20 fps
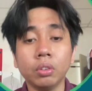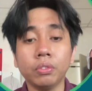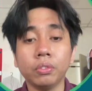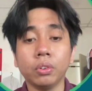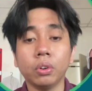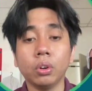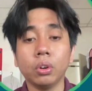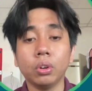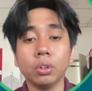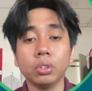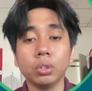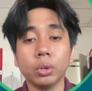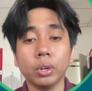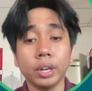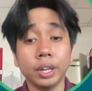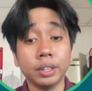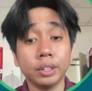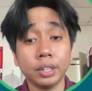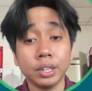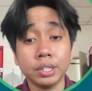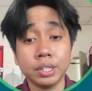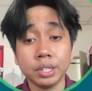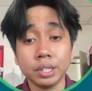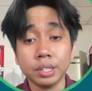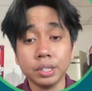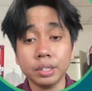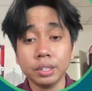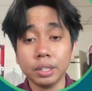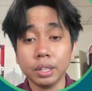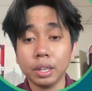for your
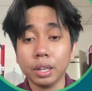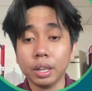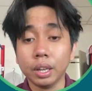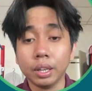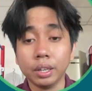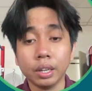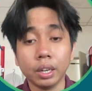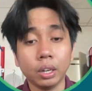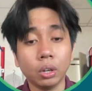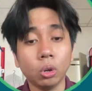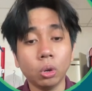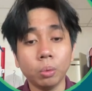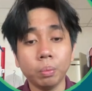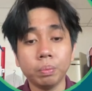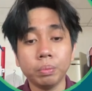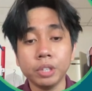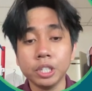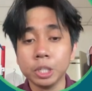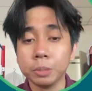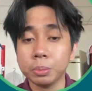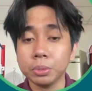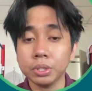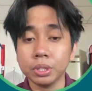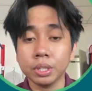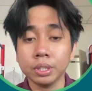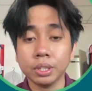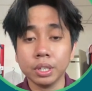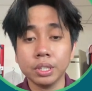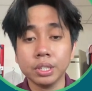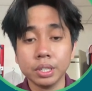attention, and I hope this
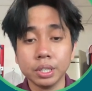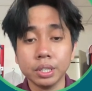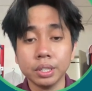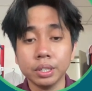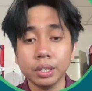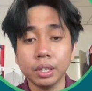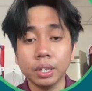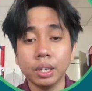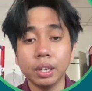presentation